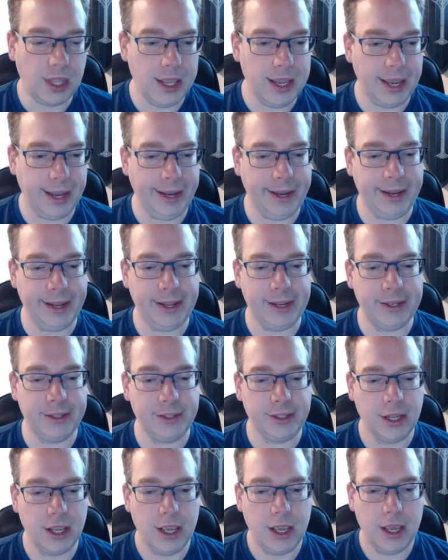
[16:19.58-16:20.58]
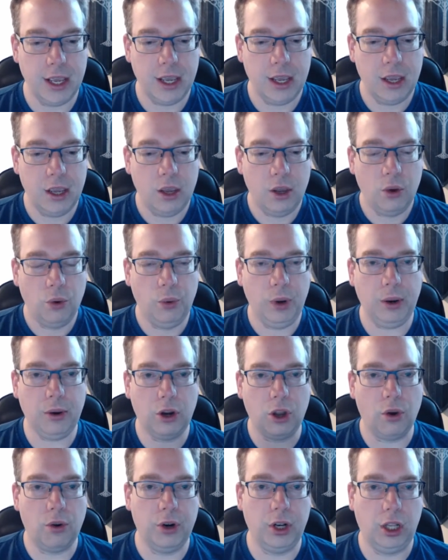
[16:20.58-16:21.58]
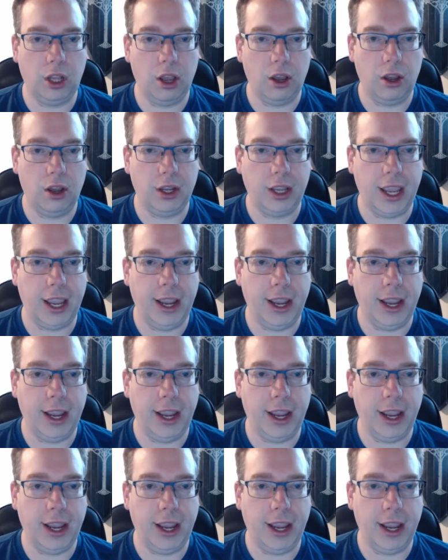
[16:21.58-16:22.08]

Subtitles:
And we were going along,